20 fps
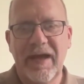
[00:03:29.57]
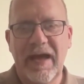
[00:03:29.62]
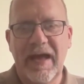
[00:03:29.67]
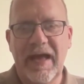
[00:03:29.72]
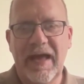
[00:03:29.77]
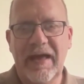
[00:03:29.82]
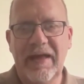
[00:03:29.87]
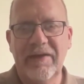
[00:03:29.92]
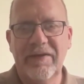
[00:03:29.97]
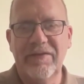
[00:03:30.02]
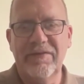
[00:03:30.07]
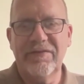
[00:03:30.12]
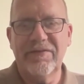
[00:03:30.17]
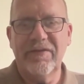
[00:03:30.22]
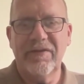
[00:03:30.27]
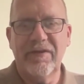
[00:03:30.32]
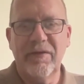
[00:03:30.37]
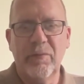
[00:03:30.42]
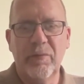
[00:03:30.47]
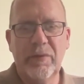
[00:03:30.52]
and
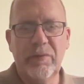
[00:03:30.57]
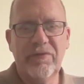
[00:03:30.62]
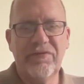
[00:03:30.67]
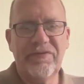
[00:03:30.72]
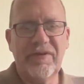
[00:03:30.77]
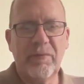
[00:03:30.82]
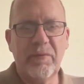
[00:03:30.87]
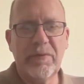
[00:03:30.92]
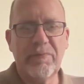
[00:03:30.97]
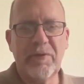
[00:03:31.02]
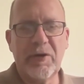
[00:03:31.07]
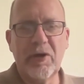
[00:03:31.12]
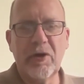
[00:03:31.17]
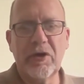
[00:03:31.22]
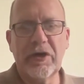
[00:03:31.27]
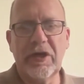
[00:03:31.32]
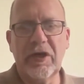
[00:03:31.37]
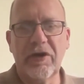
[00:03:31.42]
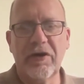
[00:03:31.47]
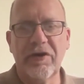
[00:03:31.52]
we would sit with
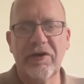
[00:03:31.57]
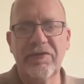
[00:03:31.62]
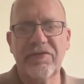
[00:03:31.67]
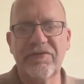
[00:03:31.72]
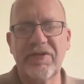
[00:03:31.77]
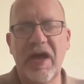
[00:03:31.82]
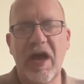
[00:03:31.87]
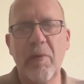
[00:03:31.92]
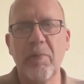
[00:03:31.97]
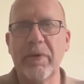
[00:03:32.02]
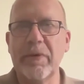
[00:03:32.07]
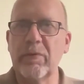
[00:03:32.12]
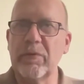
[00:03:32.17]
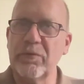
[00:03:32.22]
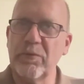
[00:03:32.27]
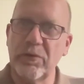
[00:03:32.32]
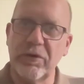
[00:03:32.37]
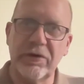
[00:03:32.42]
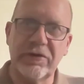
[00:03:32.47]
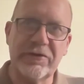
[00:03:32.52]
binoculars, and we
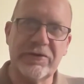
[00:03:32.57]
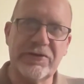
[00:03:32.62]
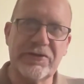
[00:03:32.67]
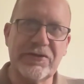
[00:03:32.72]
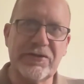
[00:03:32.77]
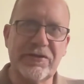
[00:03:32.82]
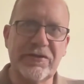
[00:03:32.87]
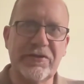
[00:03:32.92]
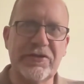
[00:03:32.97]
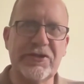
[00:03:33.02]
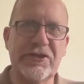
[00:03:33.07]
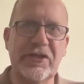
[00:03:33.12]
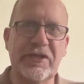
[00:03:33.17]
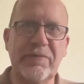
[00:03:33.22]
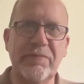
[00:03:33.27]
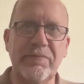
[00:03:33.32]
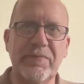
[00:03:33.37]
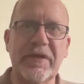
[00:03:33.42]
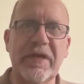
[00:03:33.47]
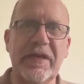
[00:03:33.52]
would watch the
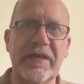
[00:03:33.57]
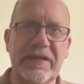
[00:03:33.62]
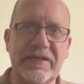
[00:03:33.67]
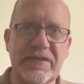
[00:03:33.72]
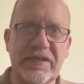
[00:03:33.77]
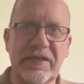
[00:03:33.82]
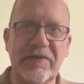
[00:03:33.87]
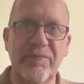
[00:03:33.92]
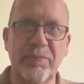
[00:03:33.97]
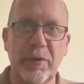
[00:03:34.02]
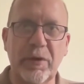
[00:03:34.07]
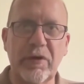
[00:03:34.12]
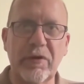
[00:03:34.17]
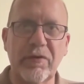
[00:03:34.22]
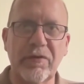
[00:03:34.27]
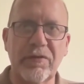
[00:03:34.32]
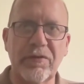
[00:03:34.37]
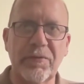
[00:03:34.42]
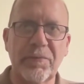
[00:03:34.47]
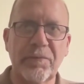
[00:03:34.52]
sheep beginning to give
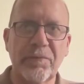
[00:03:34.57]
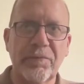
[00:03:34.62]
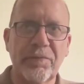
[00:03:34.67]
birth.